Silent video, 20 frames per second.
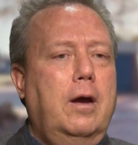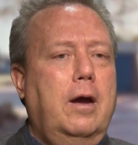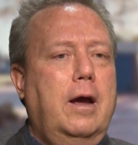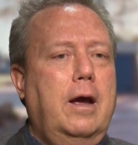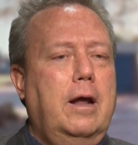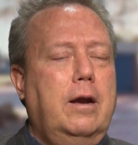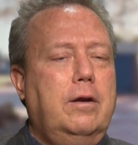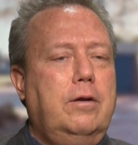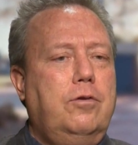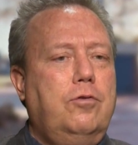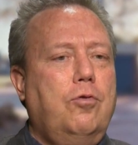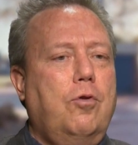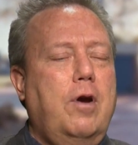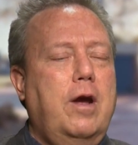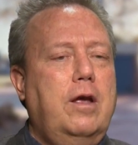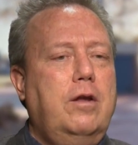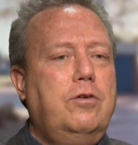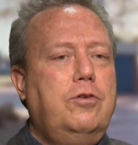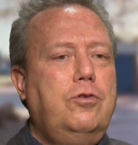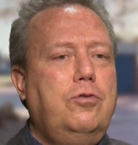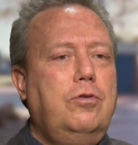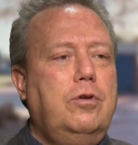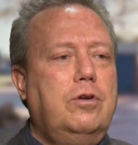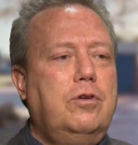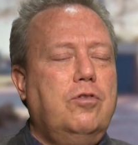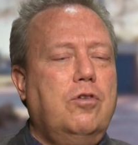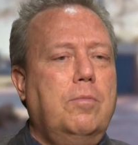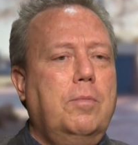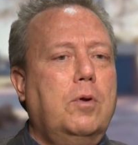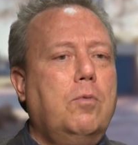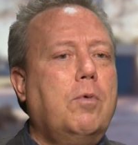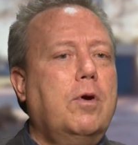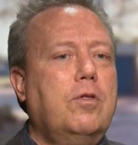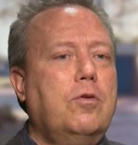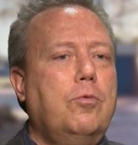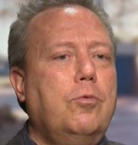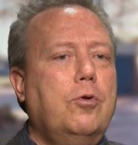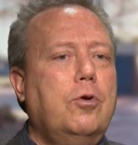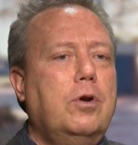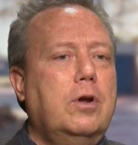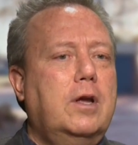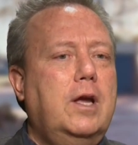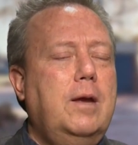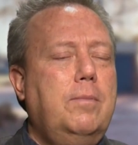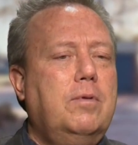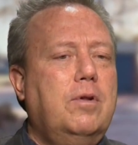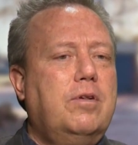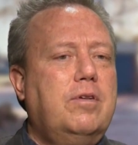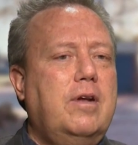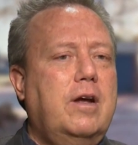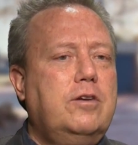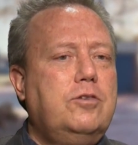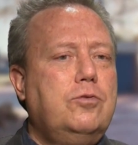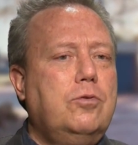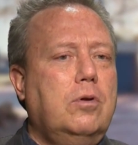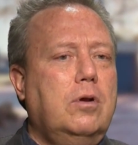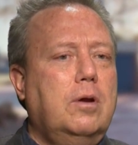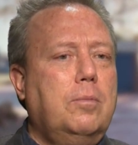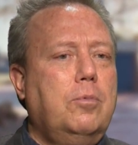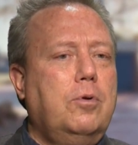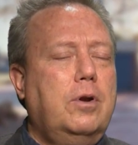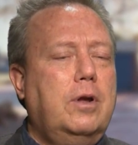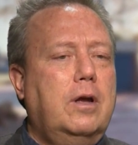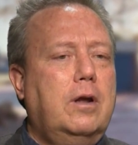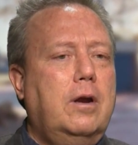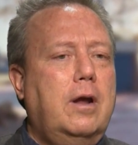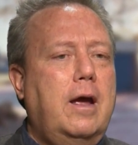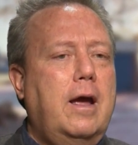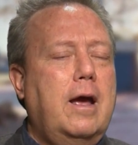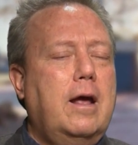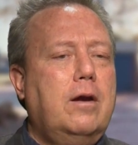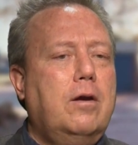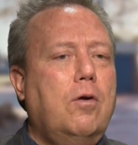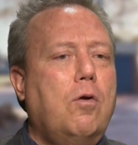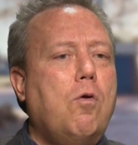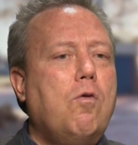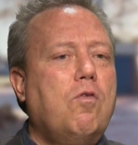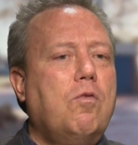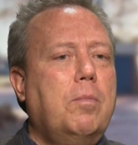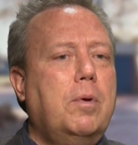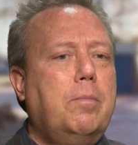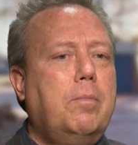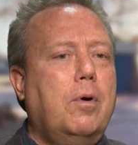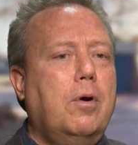and trying to determine whether we were going to keep the Statue of Liberty at Overman